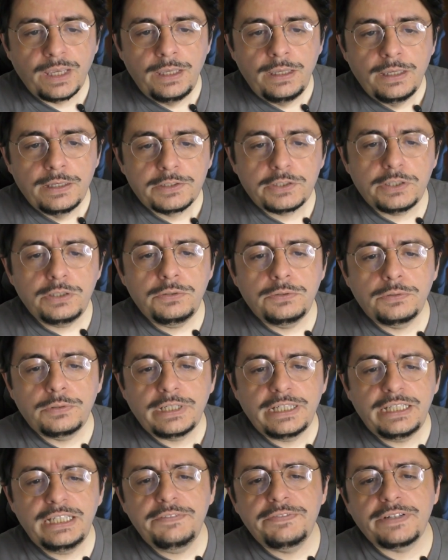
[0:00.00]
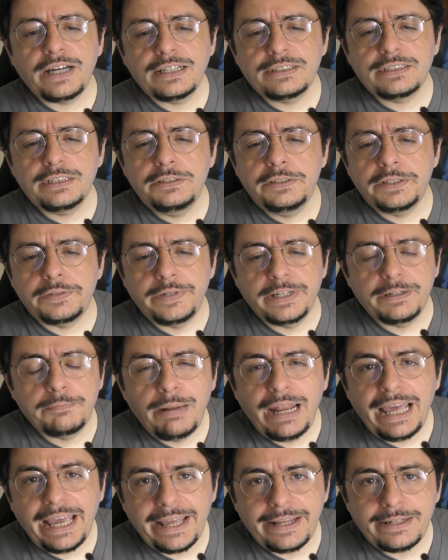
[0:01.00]
So he devised a daring
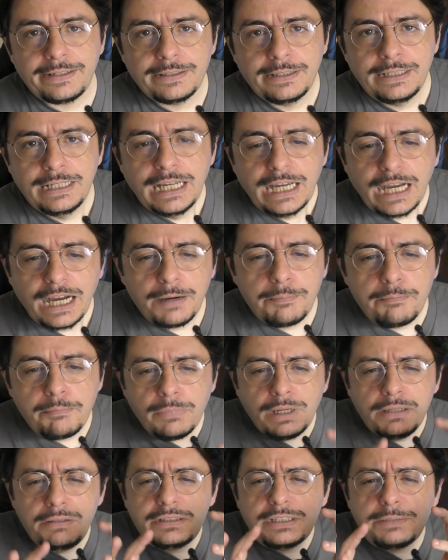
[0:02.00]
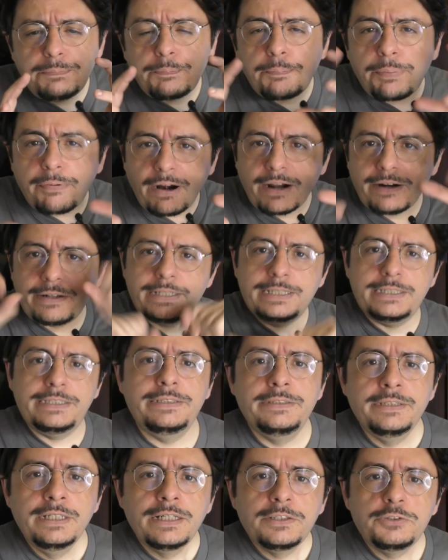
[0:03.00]
plan, a
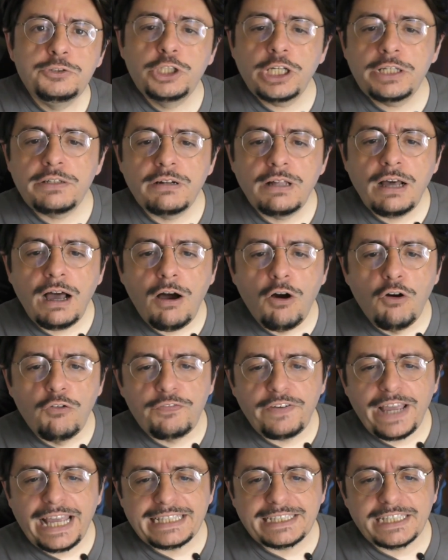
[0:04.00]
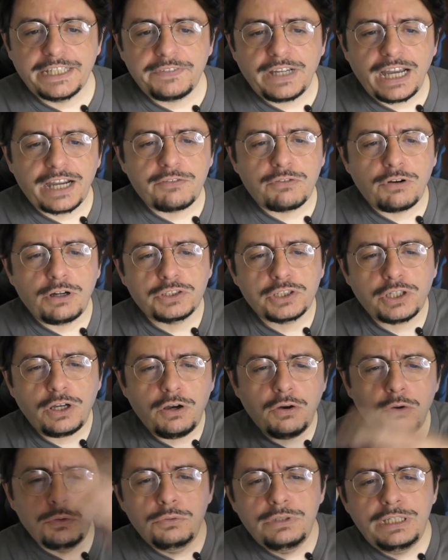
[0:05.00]
multi-pronged general offensive across
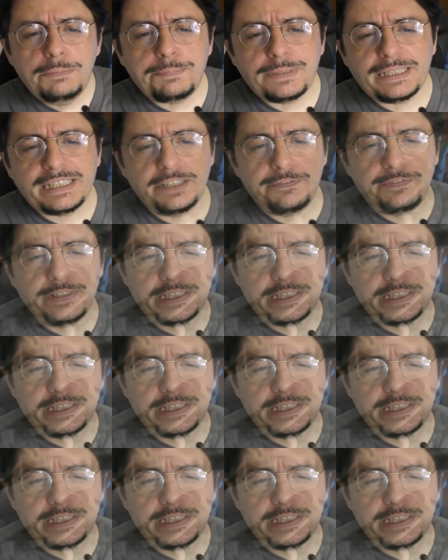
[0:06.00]
all the Pacific